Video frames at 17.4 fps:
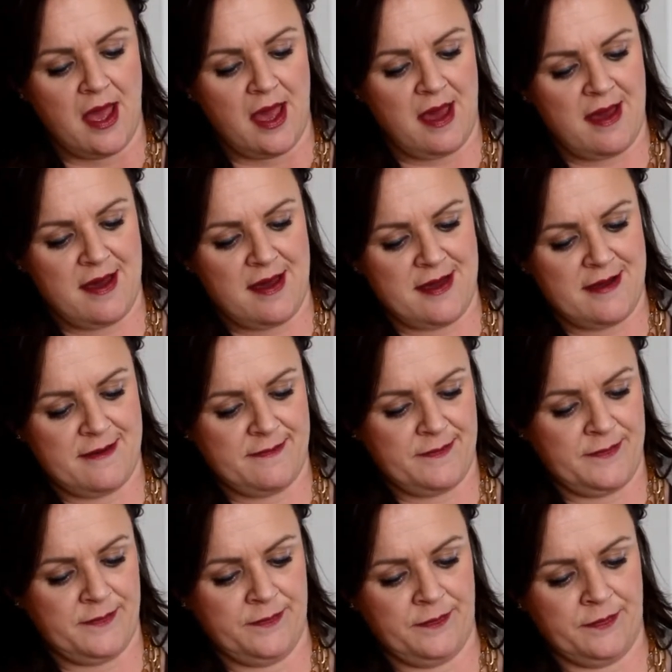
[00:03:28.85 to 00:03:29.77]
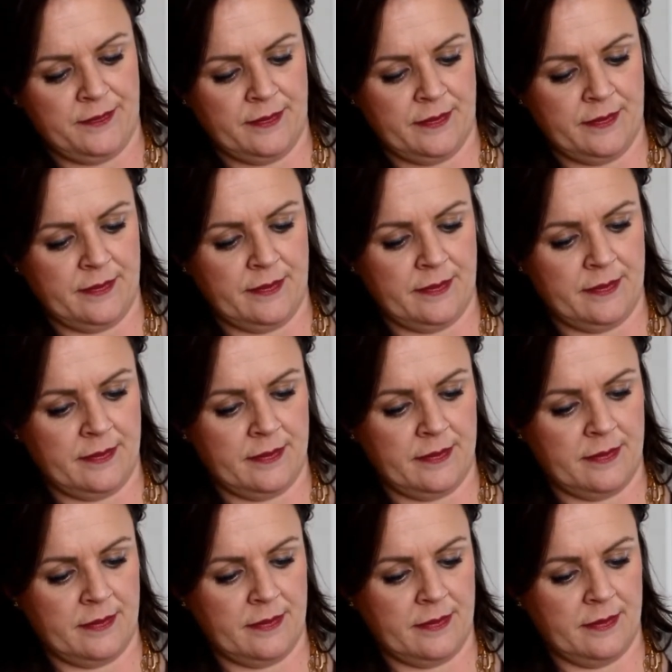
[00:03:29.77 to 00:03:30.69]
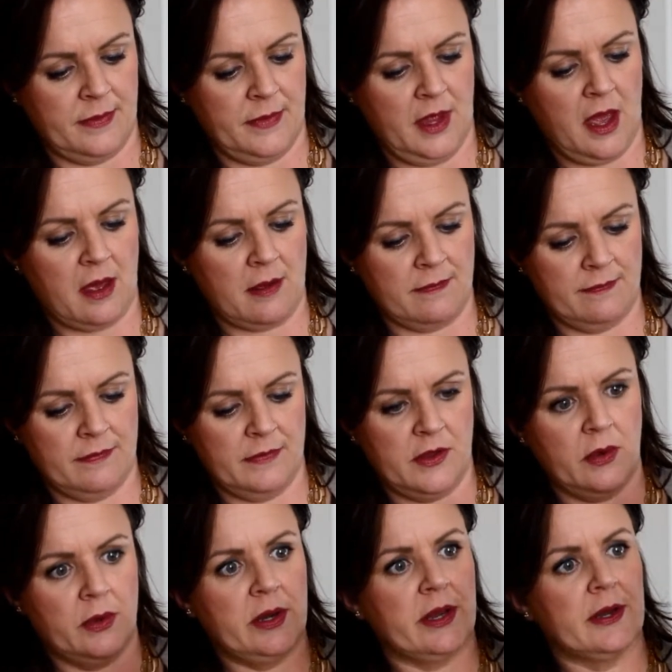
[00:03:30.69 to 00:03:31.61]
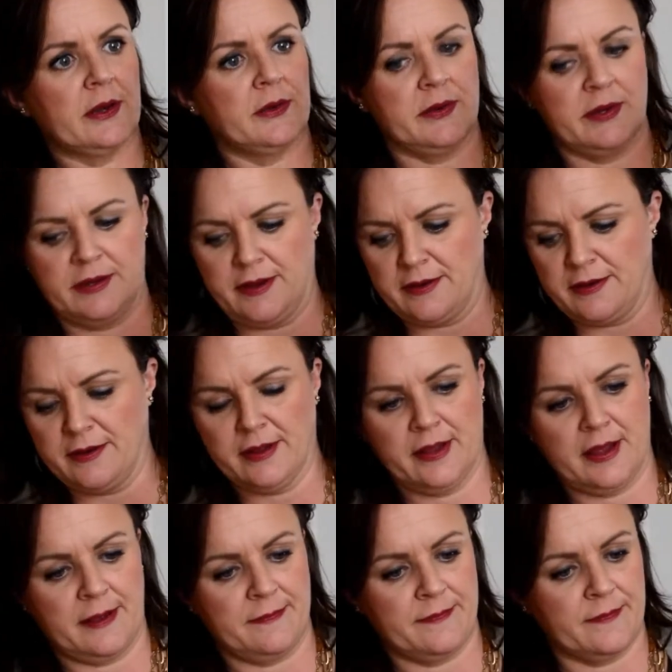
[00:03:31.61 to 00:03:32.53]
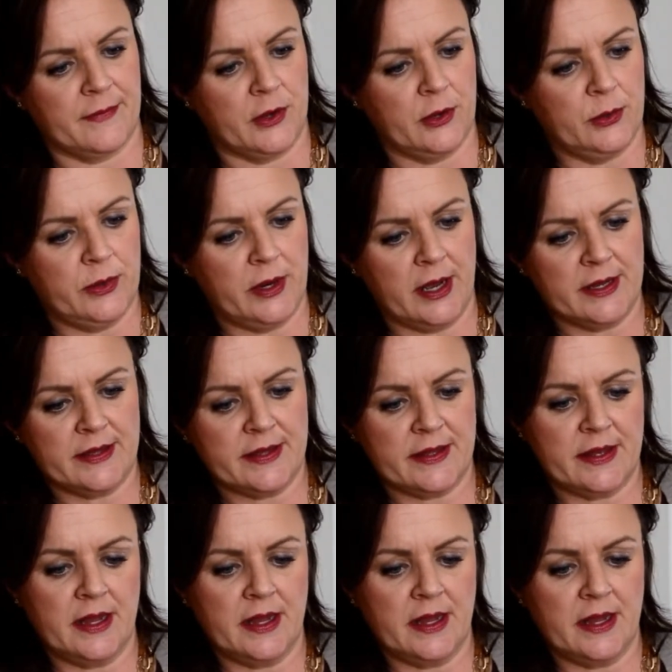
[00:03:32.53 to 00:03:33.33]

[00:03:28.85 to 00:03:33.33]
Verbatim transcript: Um, yeah, totally glued in there. Look at that, glue dots.